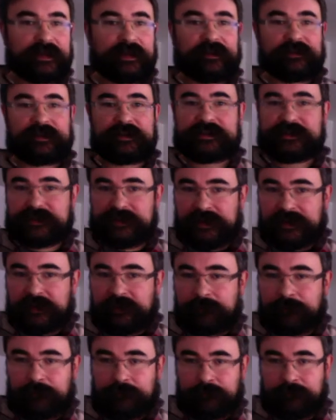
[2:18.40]
The
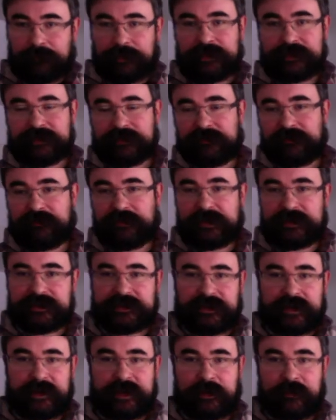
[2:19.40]
second piece of advice
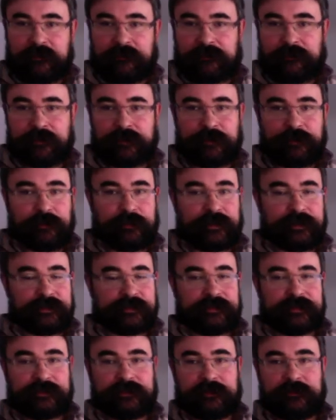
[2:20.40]
I have for you is
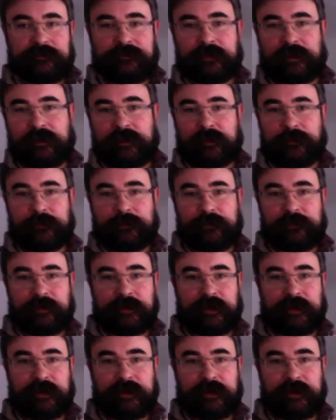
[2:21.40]
to develop